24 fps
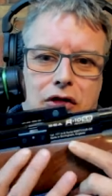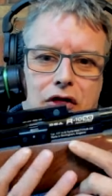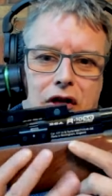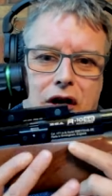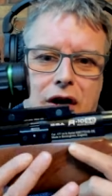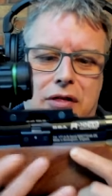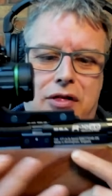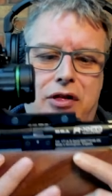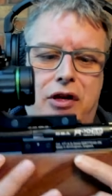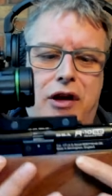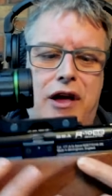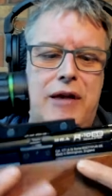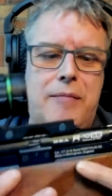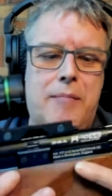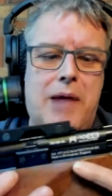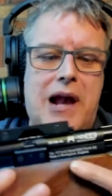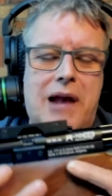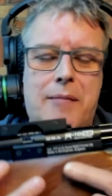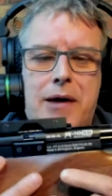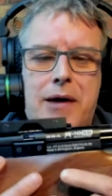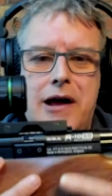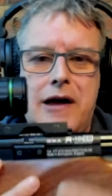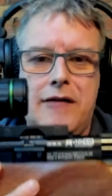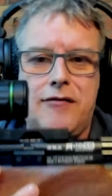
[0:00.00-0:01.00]
13
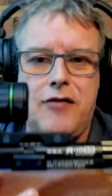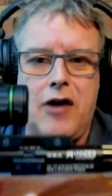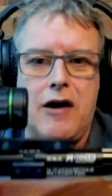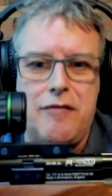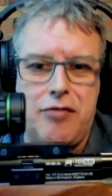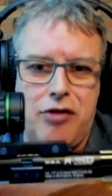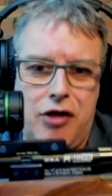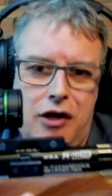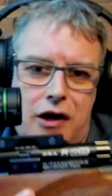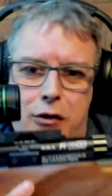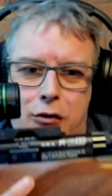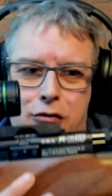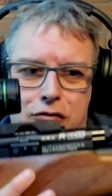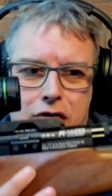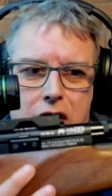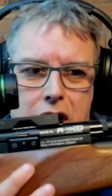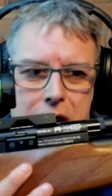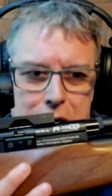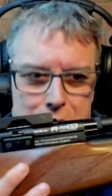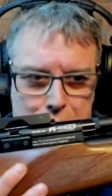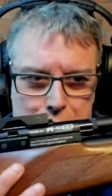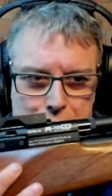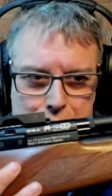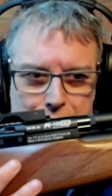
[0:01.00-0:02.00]
millimeter dovetail
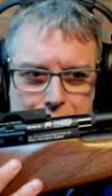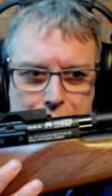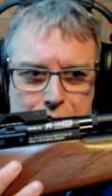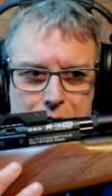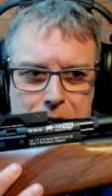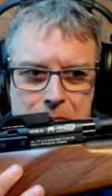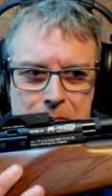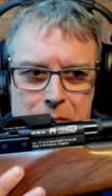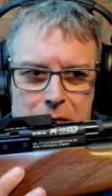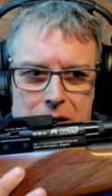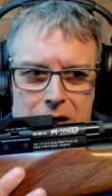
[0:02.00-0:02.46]
rails.